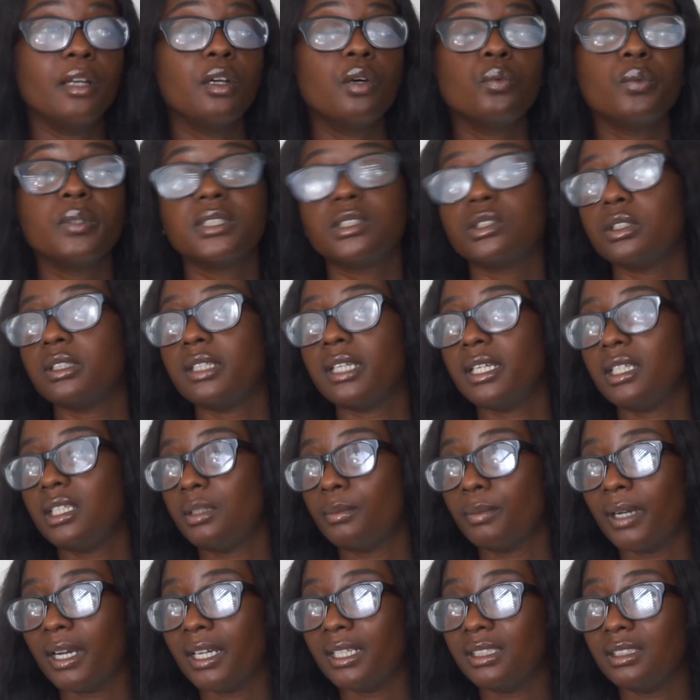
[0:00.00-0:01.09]
wish on
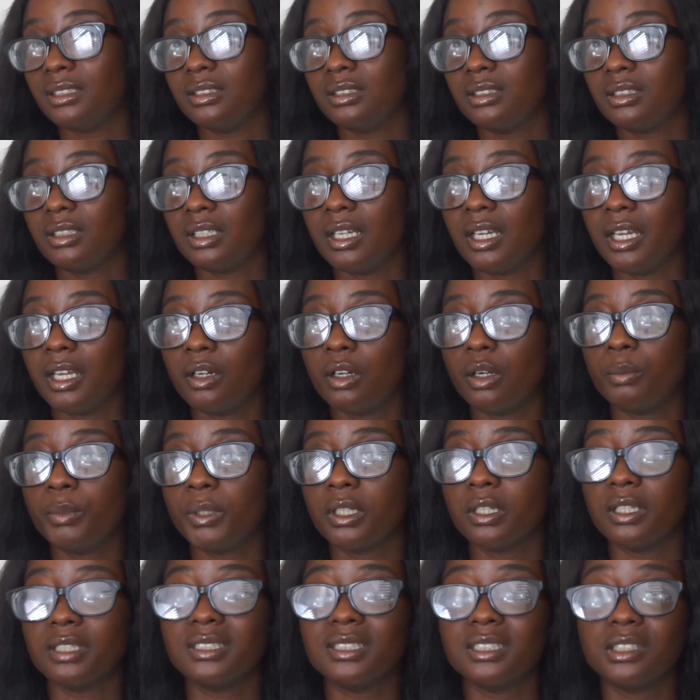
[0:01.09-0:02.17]
anybody at all,
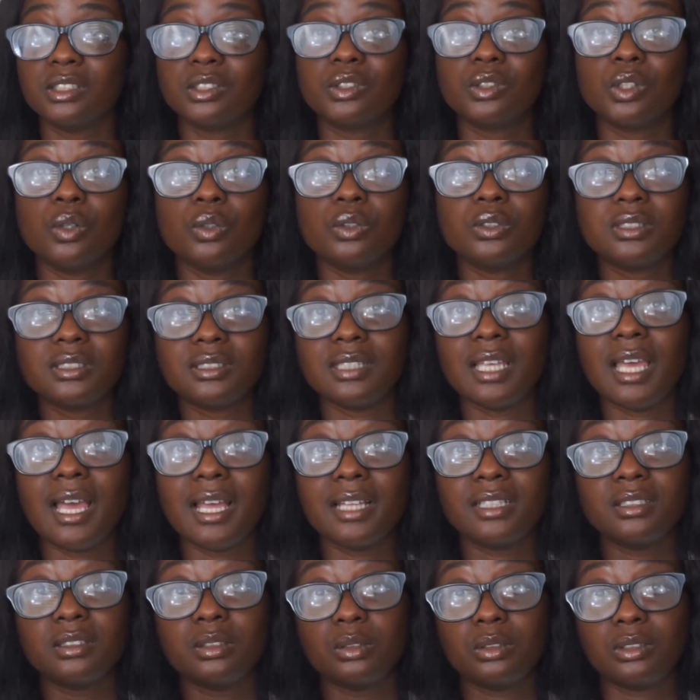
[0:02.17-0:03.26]
because it's so sad
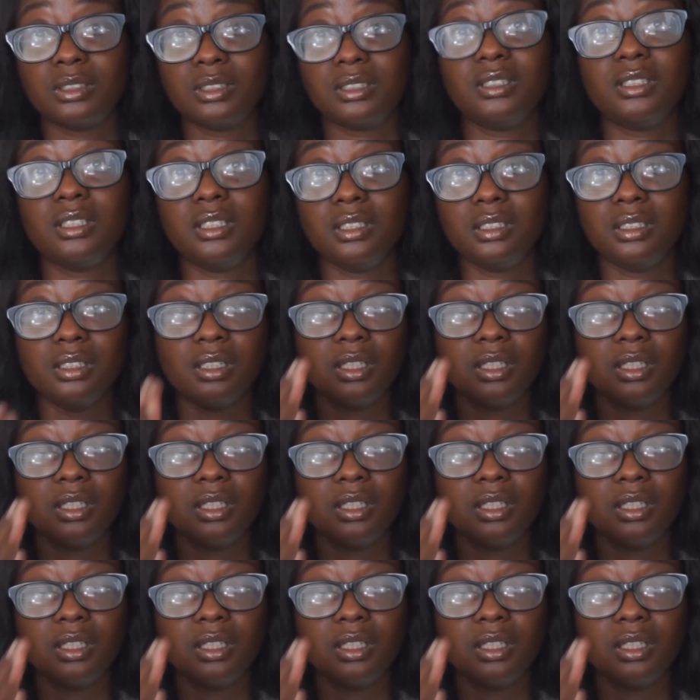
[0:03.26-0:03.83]
to see,